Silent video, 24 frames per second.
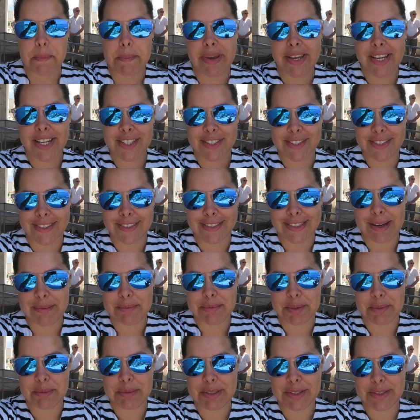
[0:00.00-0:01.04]
Made it to the
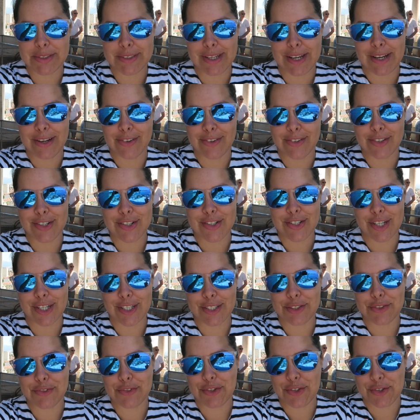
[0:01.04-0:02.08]
top of the bell tower. Check
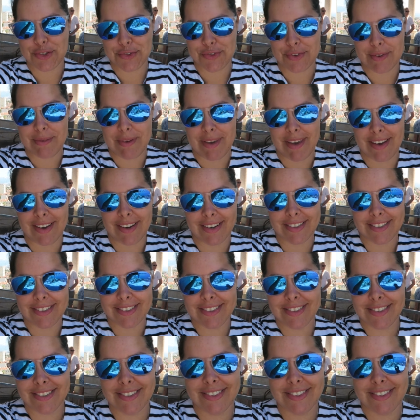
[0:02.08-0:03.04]
out the views from here.